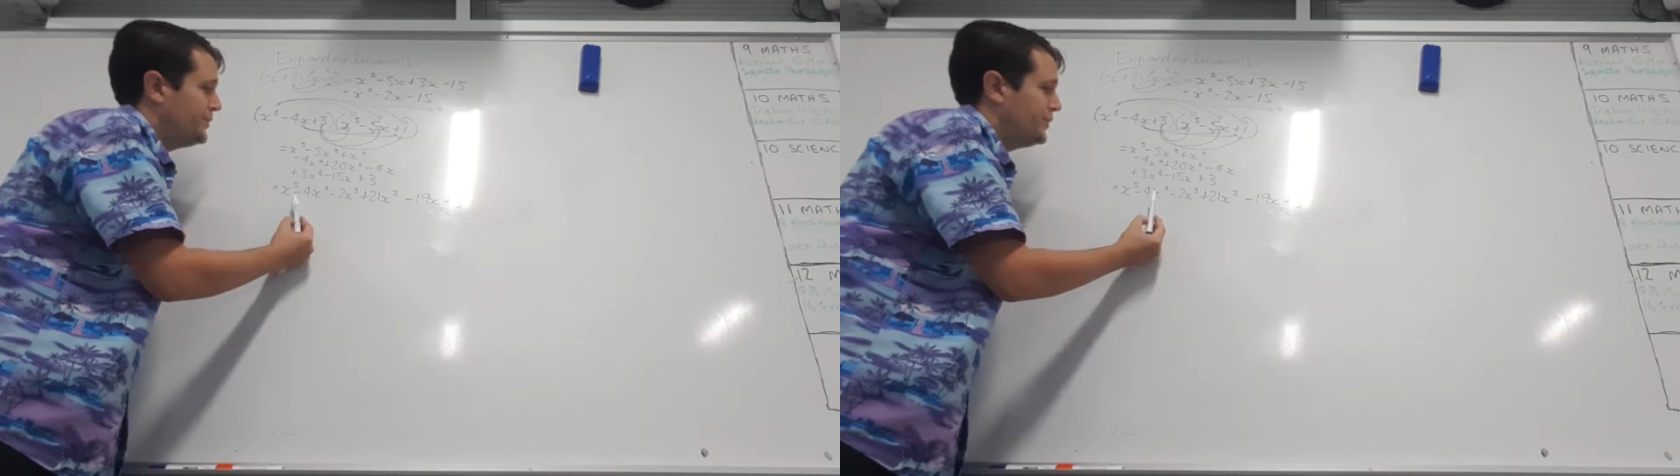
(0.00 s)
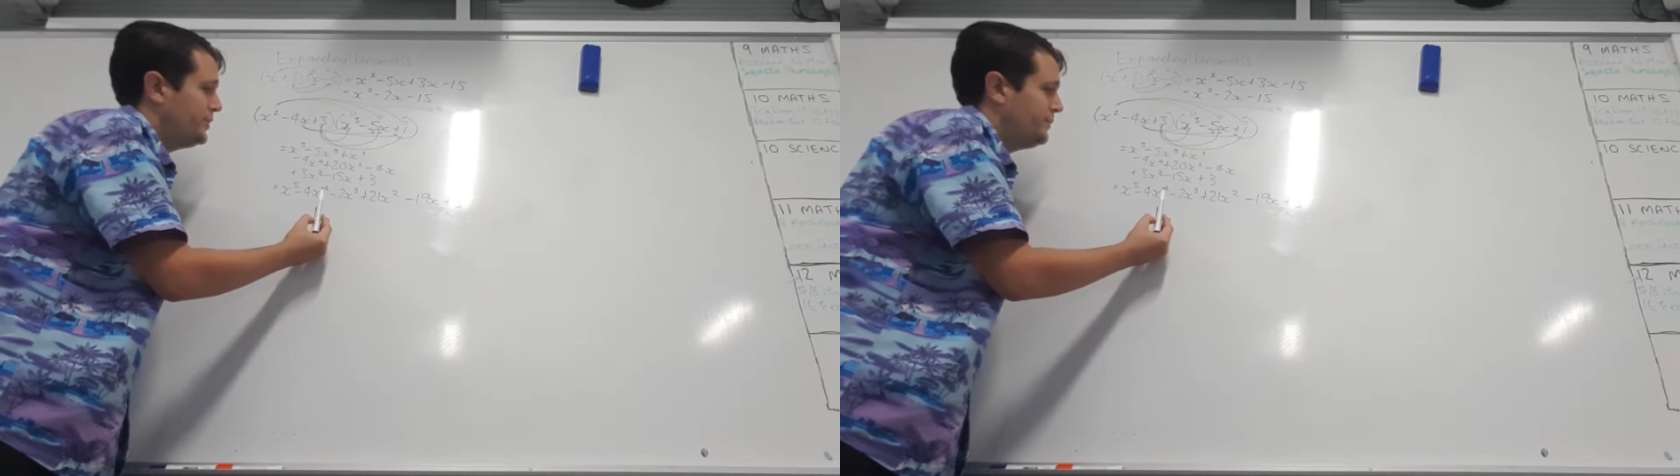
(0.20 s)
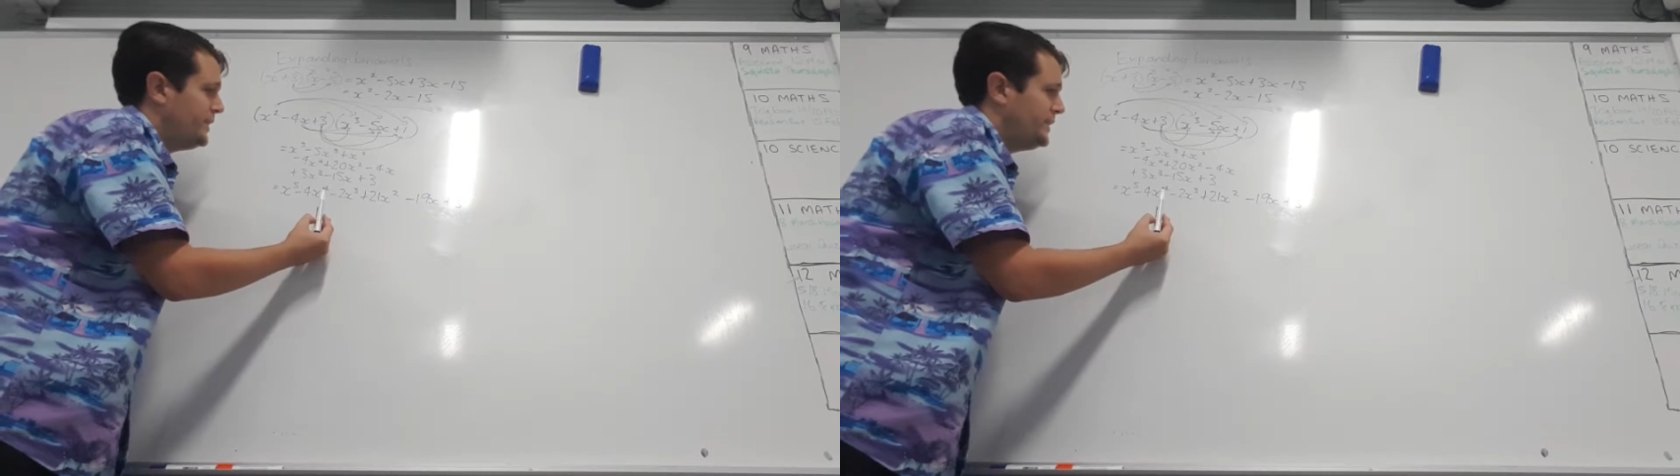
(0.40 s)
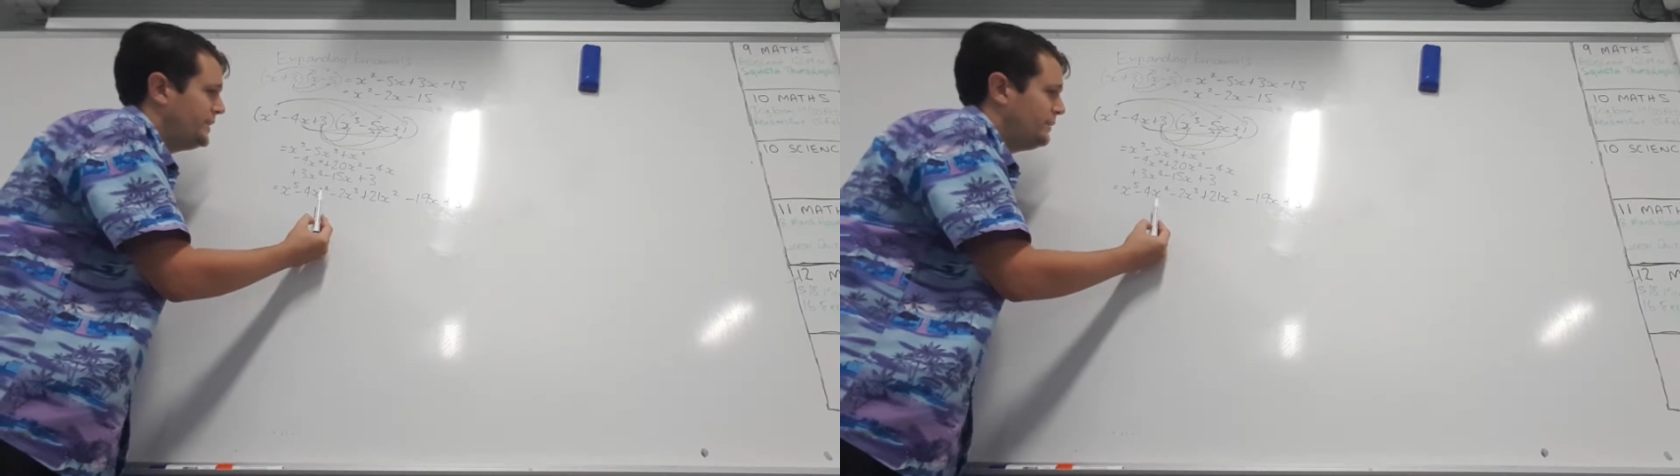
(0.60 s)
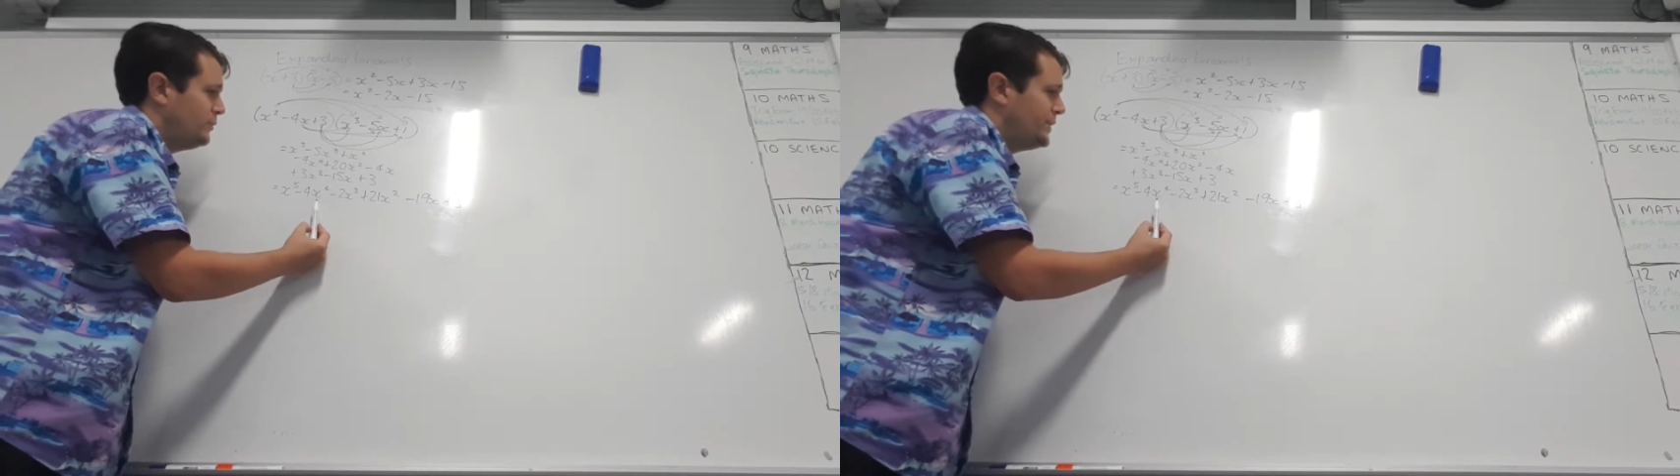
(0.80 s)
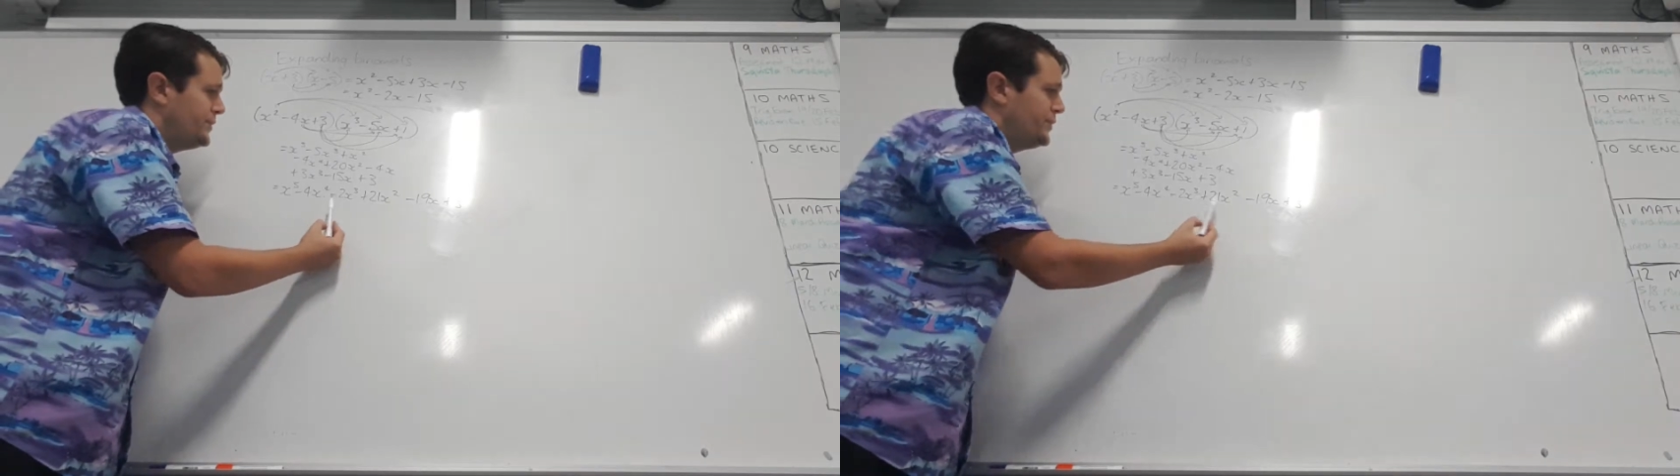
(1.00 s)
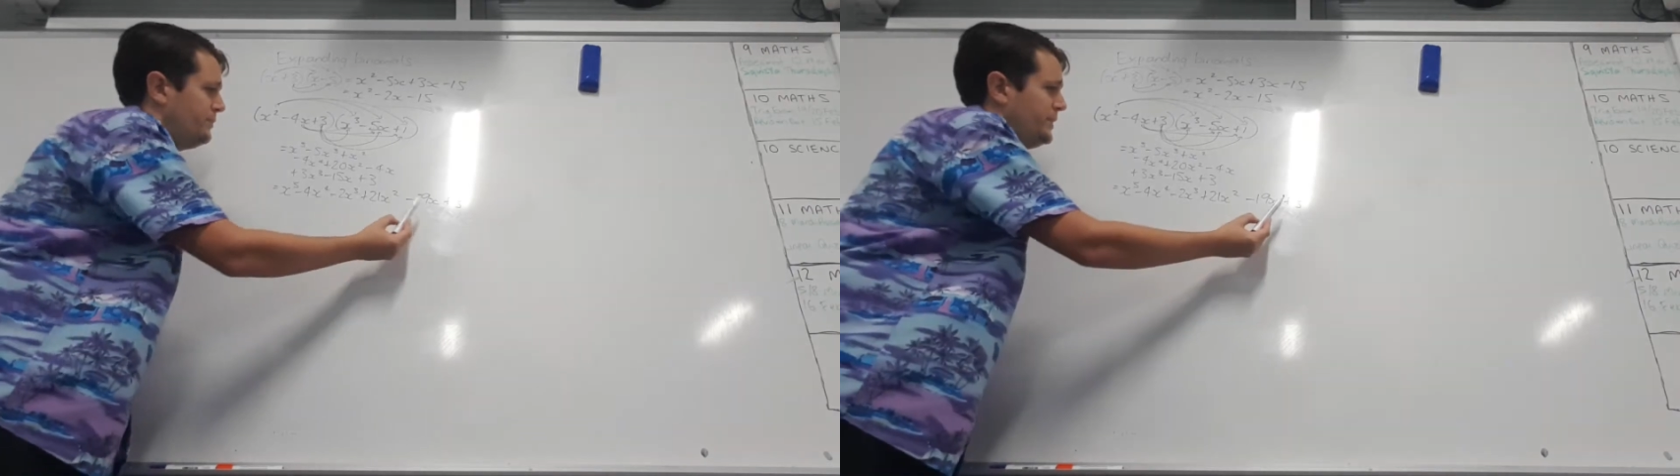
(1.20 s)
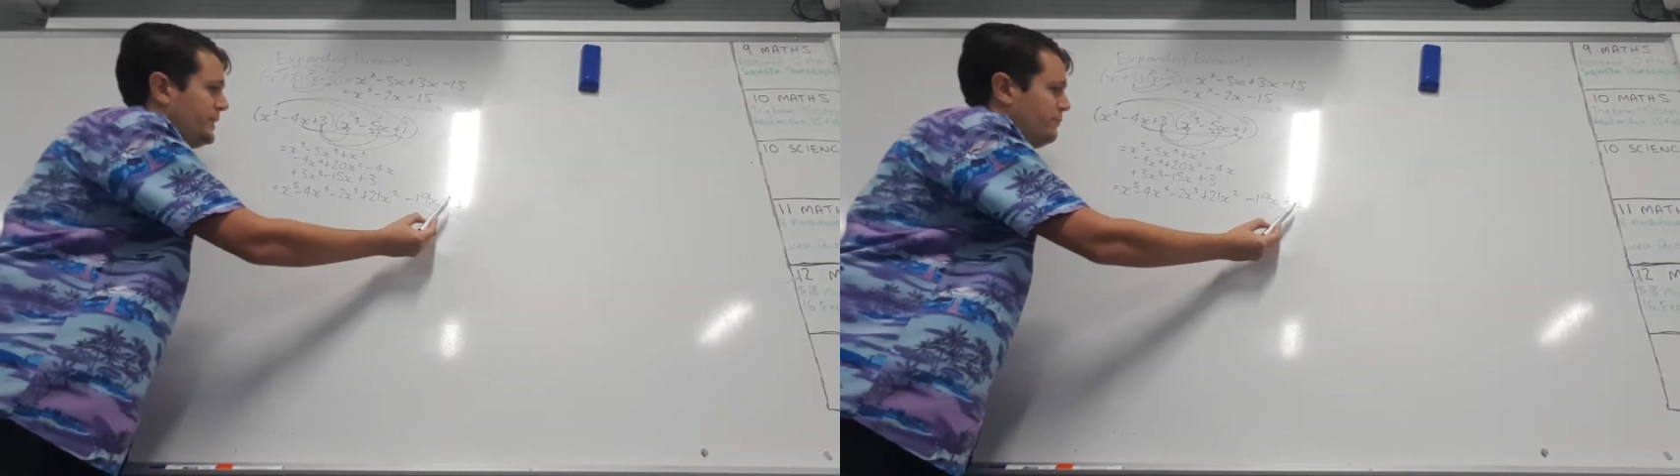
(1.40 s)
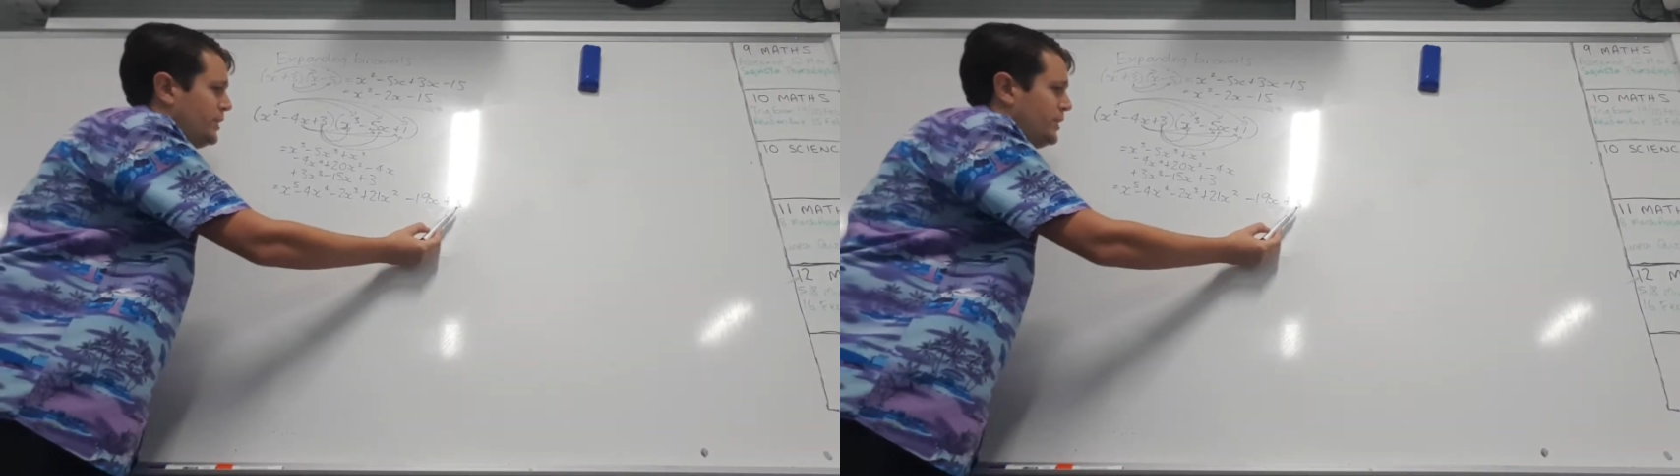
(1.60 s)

term in there, one term in there,